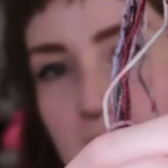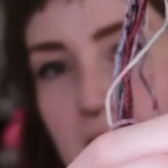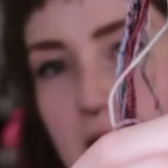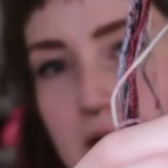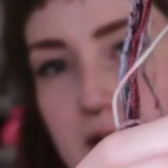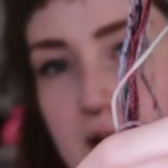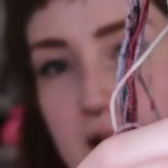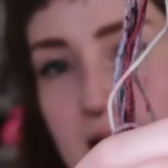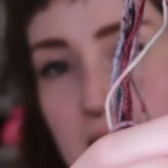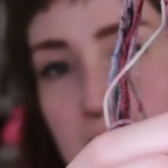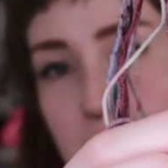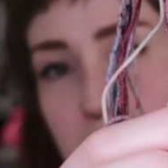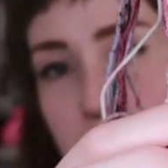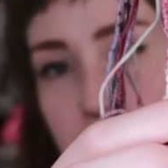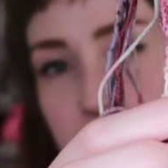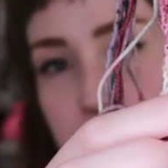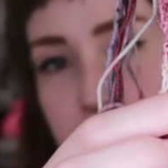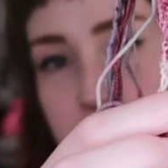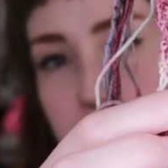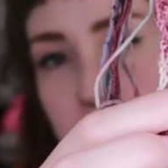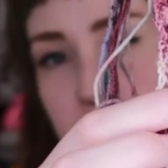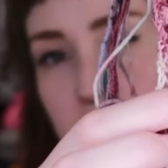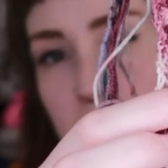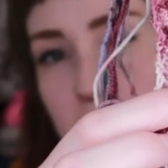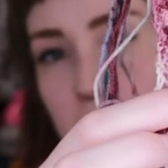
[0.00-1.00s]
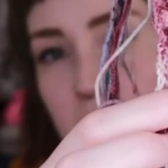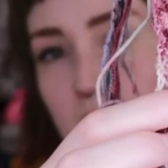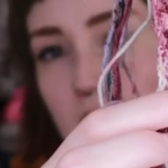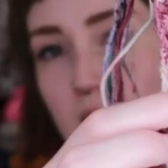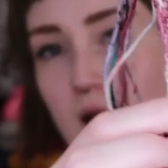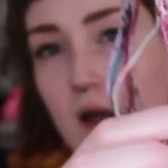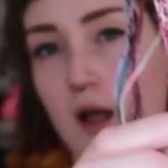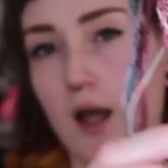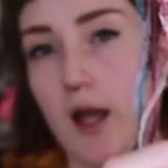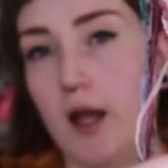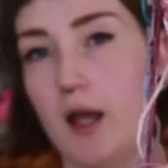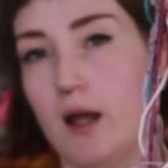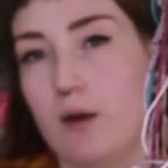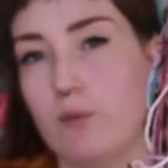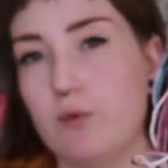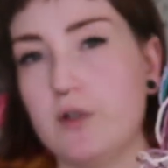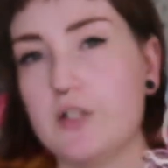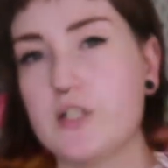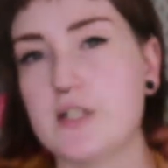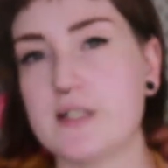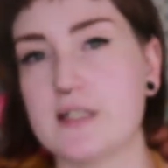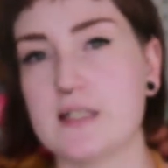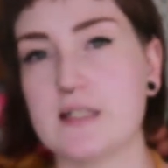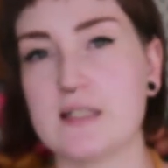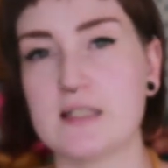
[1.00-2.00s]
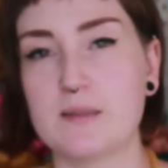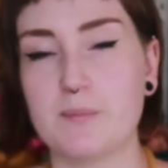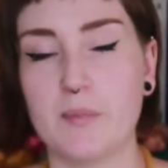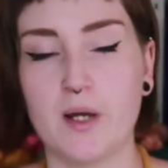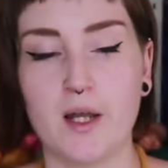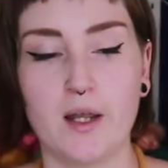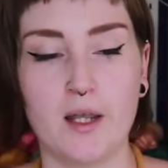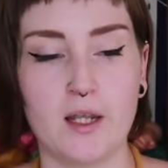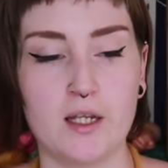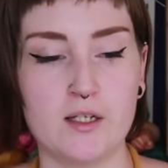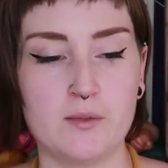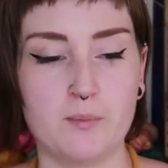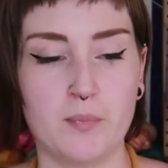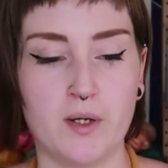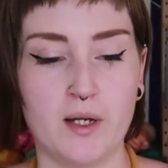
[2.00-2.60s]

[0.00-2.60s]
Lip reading: Karen M, which is inspired